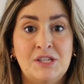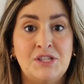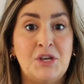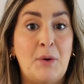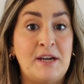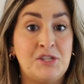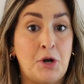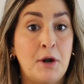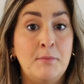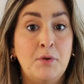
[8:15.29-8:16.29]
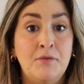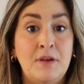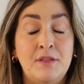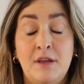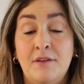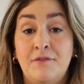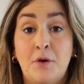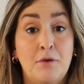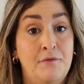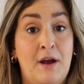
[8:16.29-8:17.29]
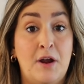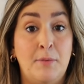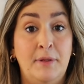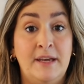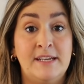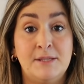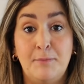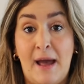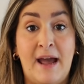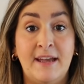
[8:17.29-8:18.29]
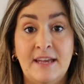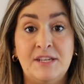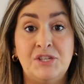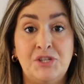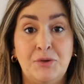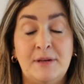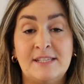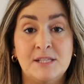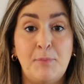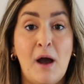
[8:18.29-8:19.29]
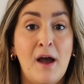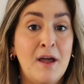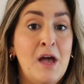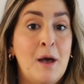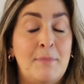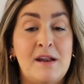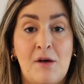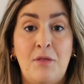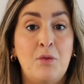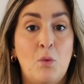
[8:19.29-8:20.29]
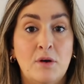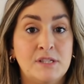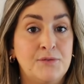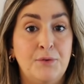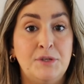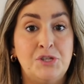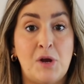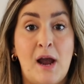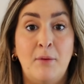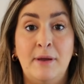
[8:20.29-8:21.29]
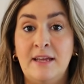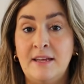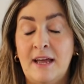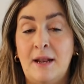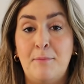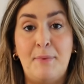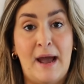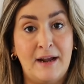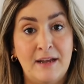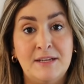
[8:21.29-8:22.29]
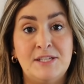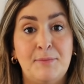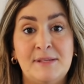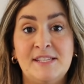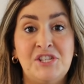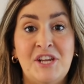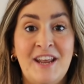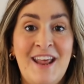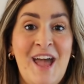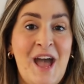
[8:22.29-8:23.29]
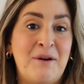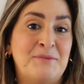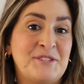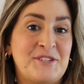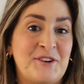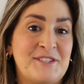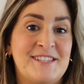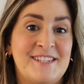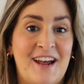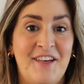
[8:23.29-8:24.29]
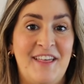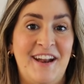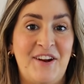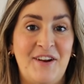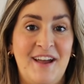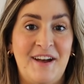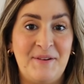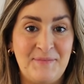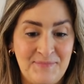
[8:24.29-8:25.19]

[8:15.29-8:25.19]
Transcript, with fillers: So I started moving the faux fireplace back into its spot, but now that the wall is fully dry, we can get it back into position and we'll start to style that area.